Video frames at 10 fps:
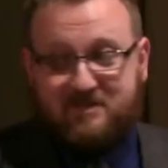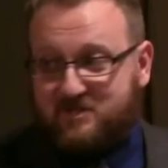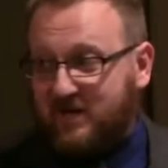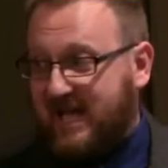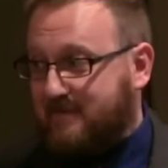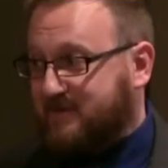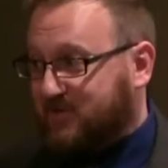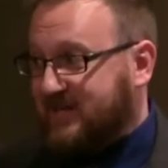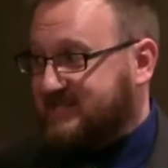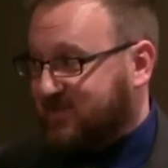something's going to
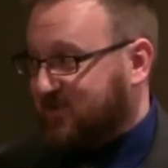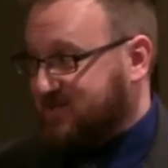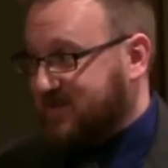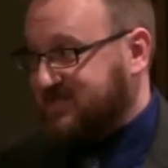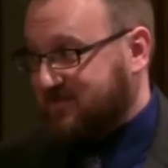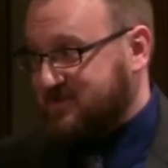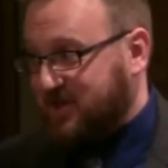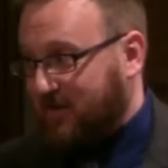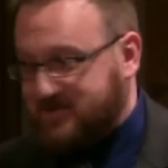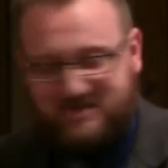happen quite soon, especially if
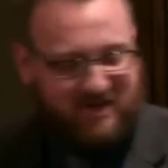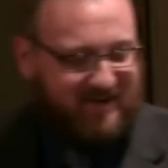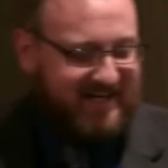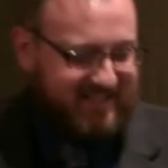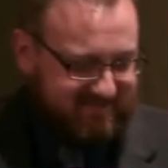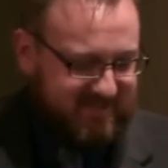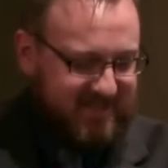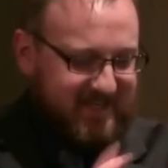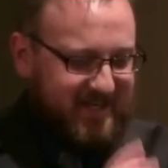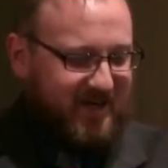it's garbage truck, right?
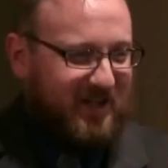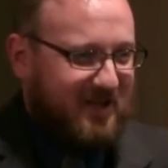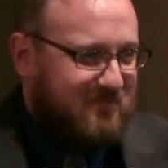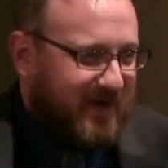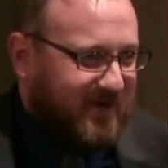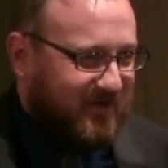You're going to get